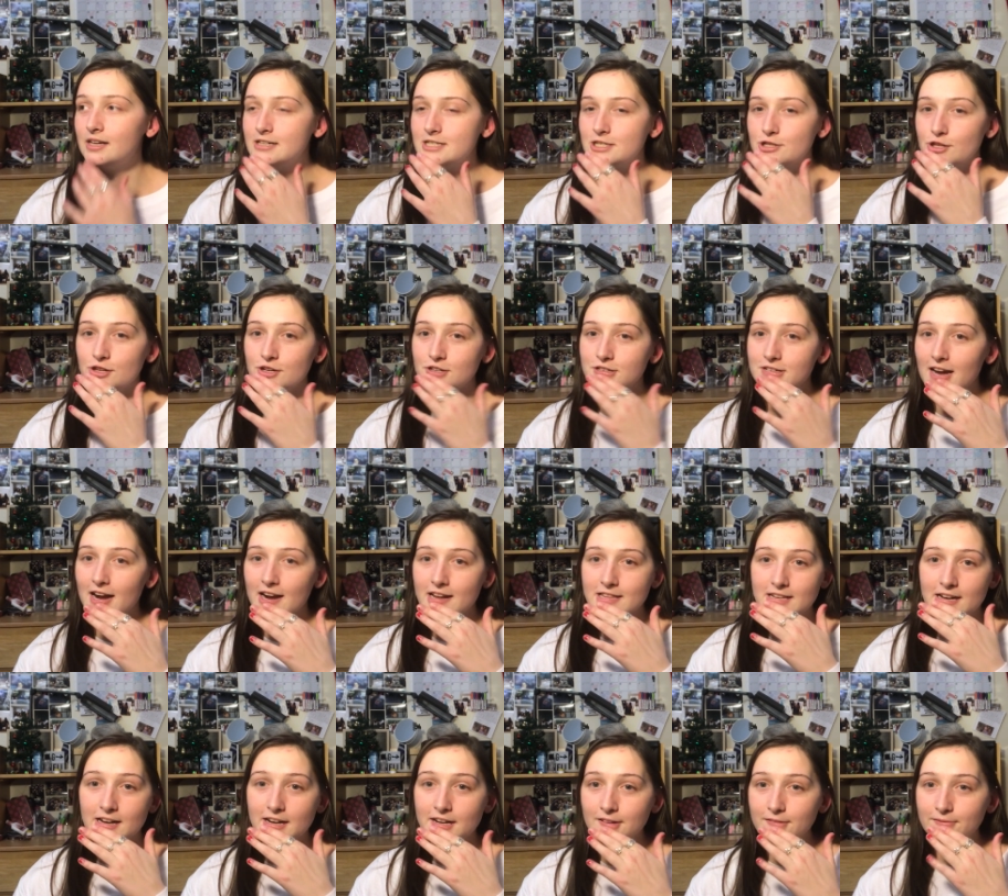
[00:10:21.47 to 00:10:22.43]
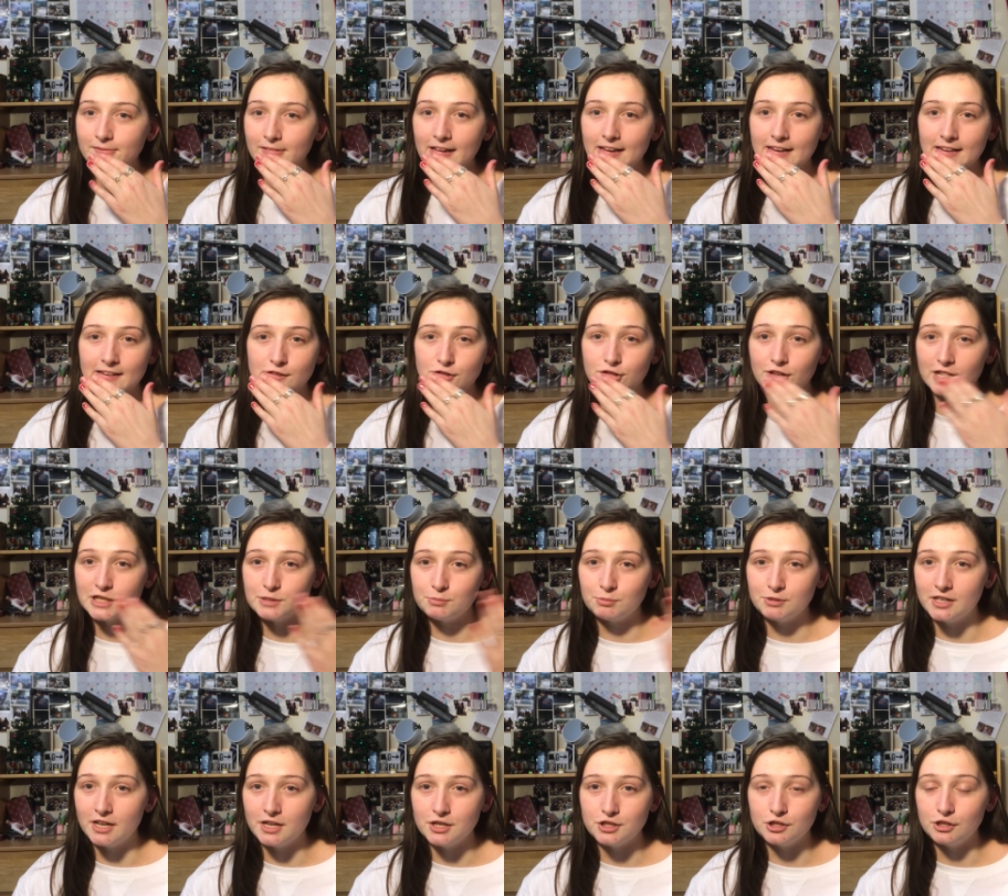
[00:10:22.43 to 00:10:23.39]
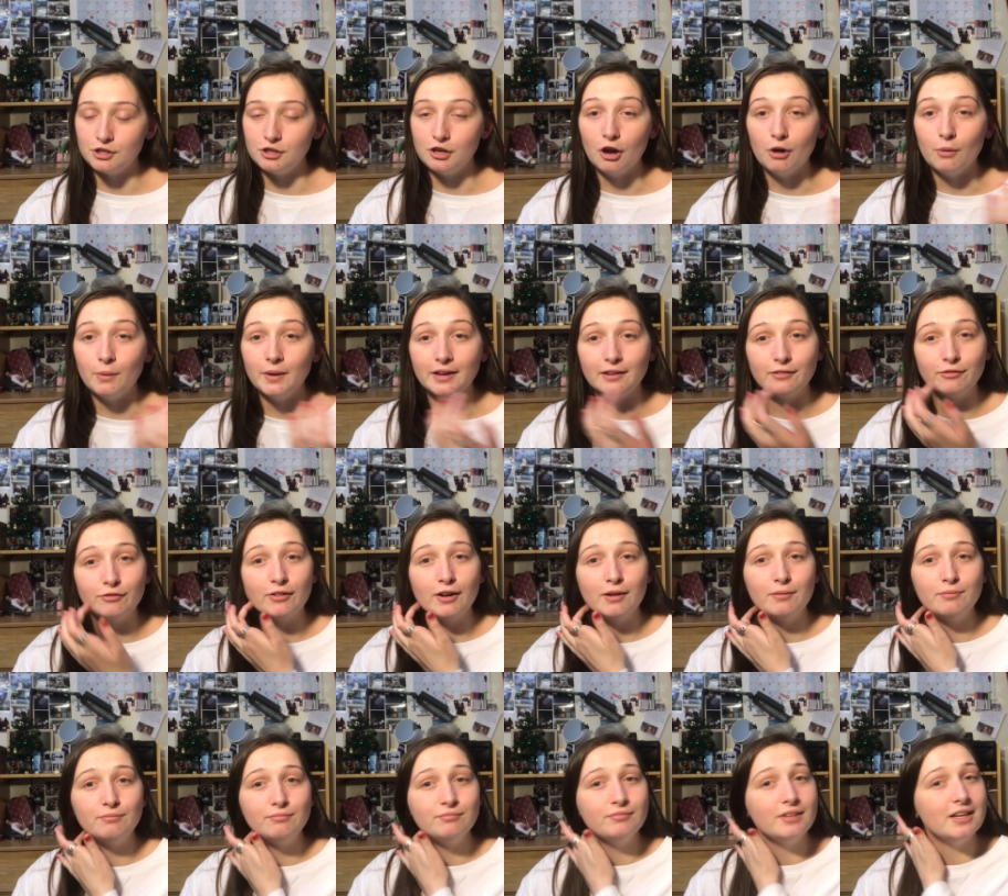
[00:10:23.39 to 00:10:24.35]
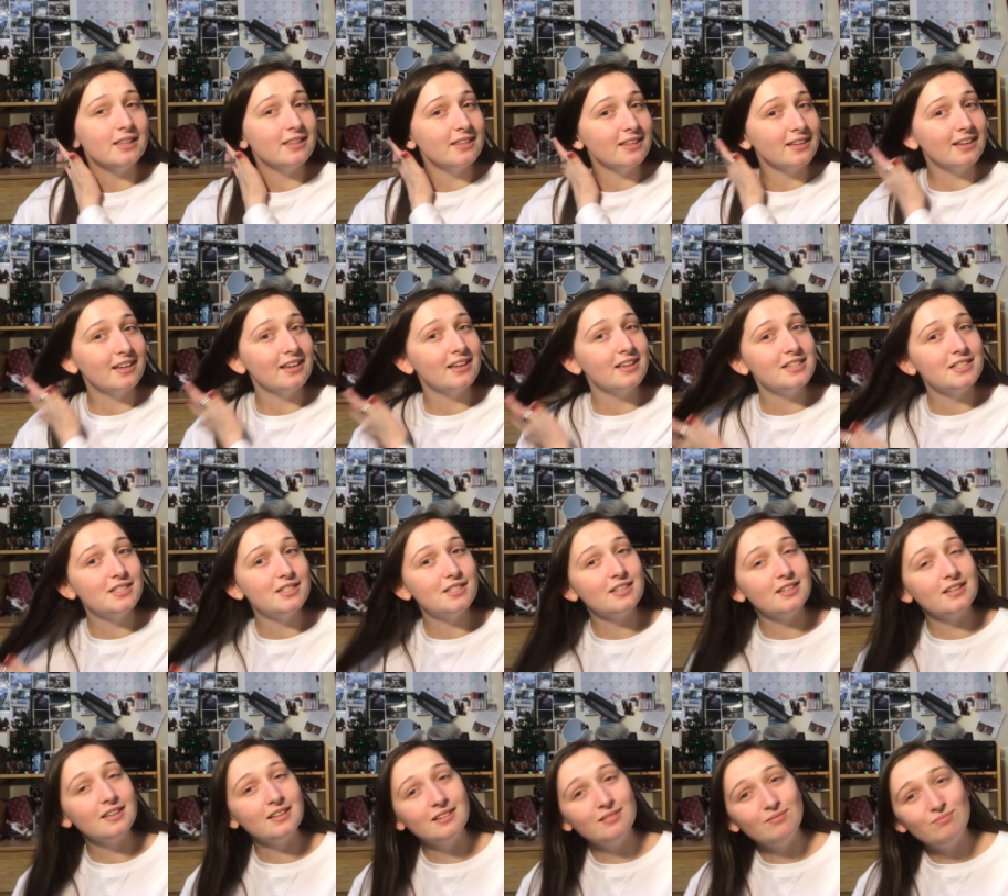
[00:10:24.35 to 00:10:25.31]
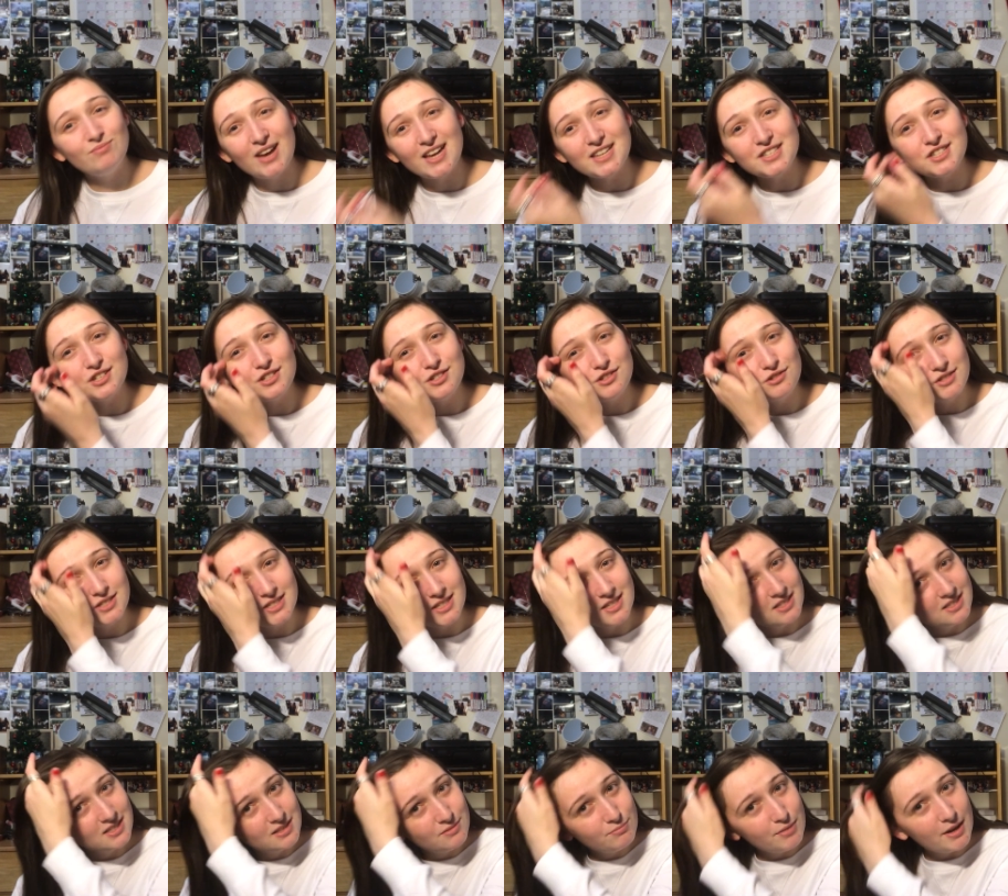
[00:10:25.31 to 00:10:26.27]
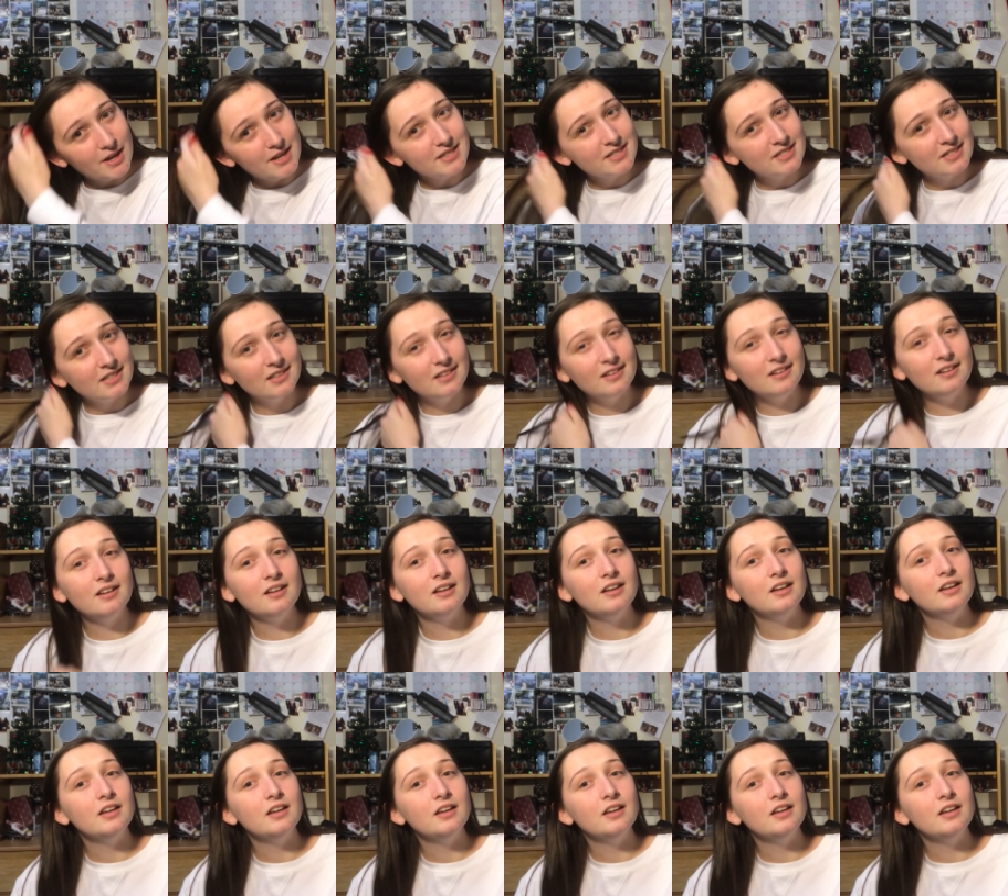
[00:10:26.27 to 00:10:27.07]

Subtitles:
so there's not a ton of like transportation going from Ithaca to Massachusetts and Boston.